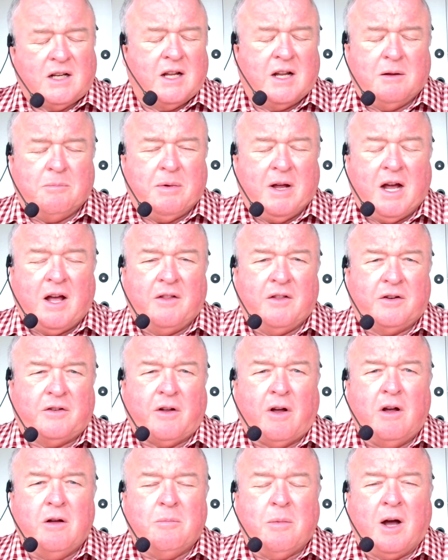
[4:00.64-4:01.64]
about the
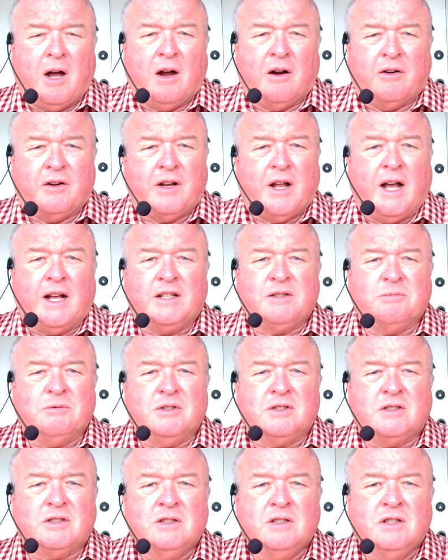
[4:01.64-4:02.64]
tow bar
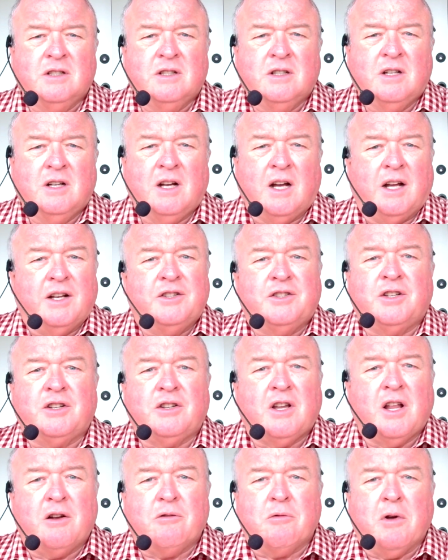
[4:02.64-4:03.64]
attachments until
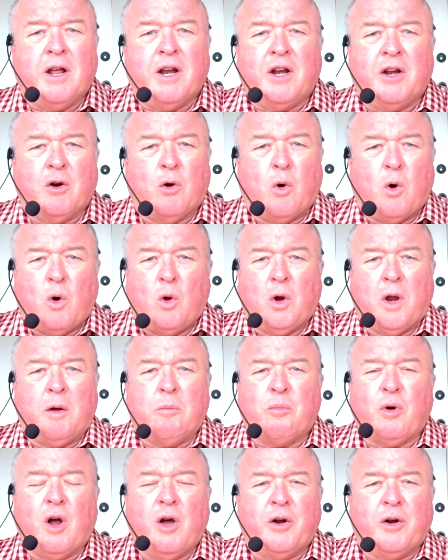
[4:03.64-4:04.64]
they're ready to haul their
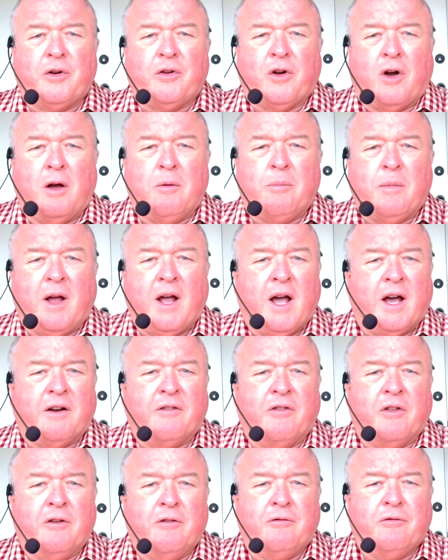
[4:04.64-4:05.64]
prototype out of
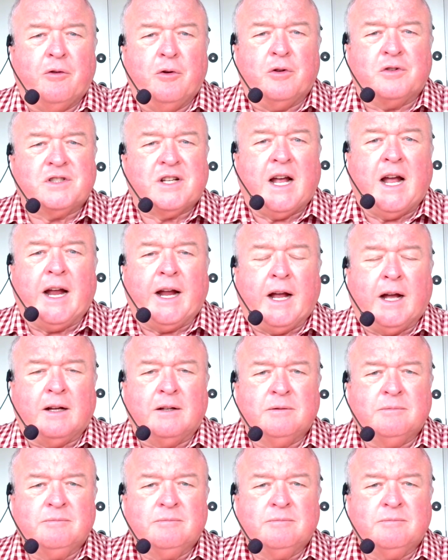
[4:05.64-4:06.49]
their first hangar.